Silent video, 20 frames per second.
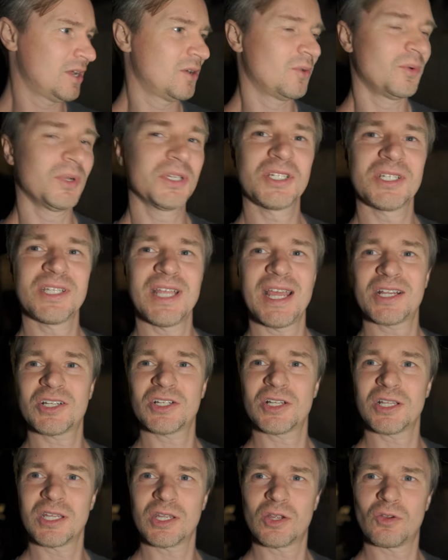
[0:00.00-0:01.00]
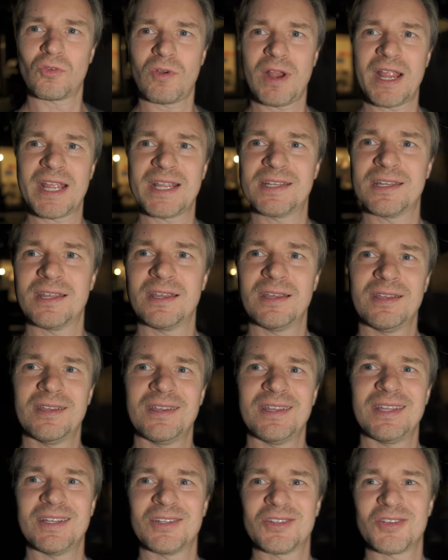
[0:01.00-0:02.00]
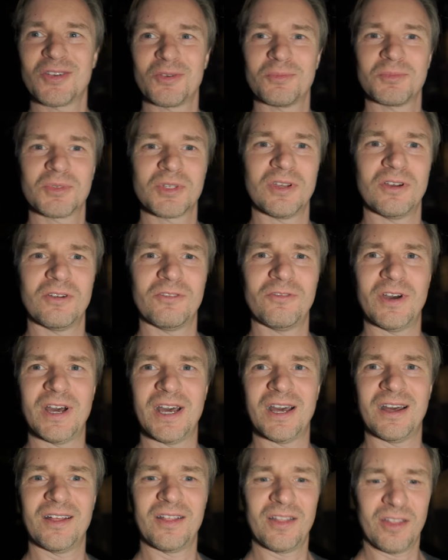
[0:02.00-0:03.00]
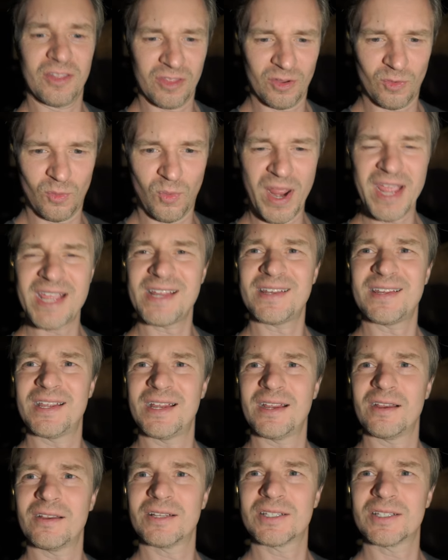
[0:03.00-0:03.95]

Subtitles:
which is actually great in terms of the weight here.